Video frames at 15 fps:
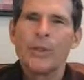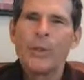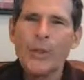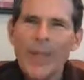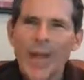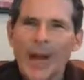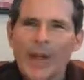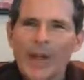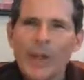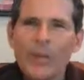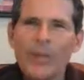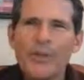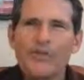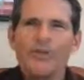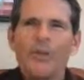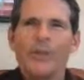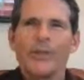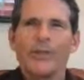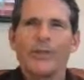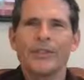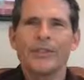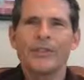without human
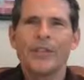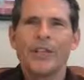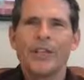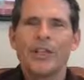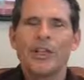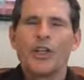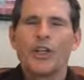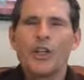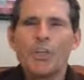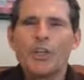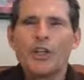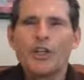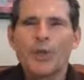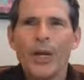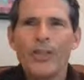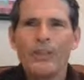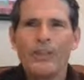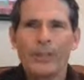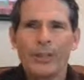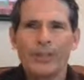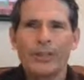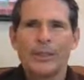fears, could be
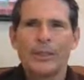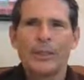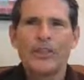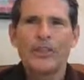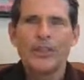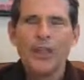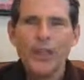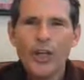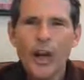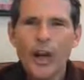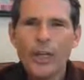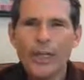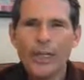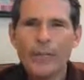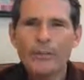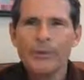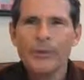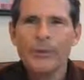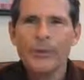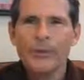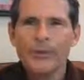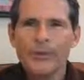trusted to guard him
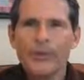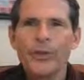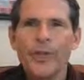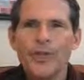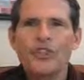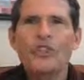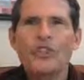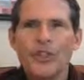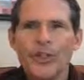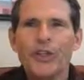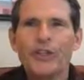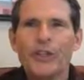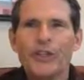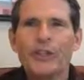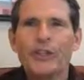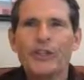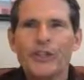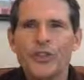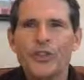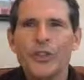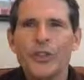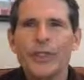through his eternal
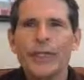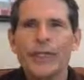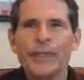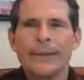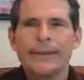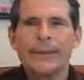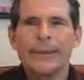journey.